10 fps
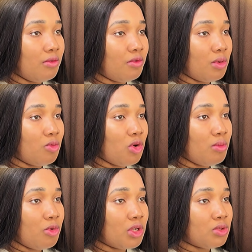from
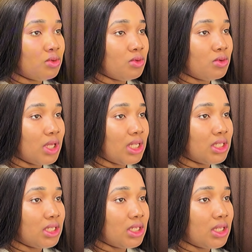
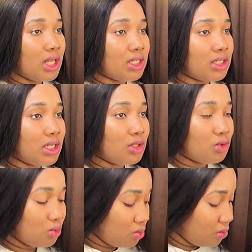1.2296, let's say,
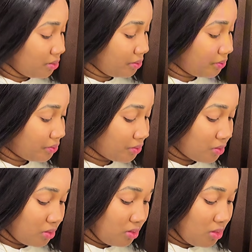to
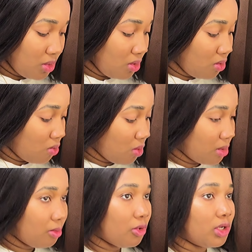
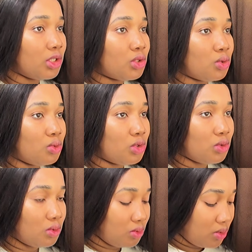
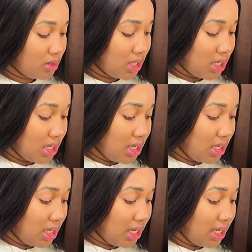
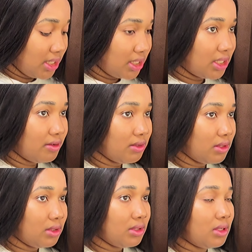
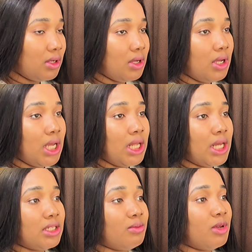1.2297,
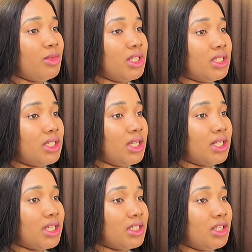that simply means it
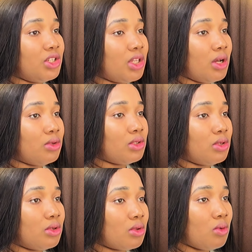has dished out
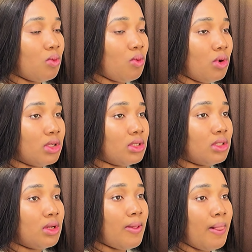one
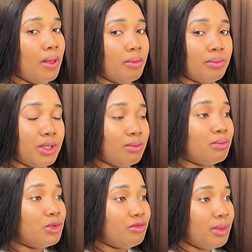pip
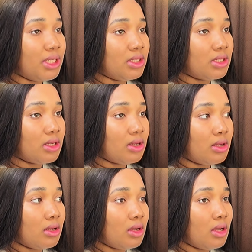movement.
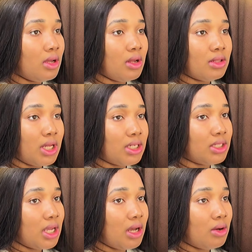That
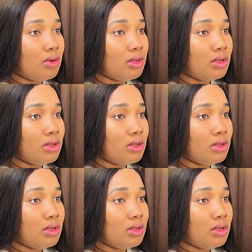is how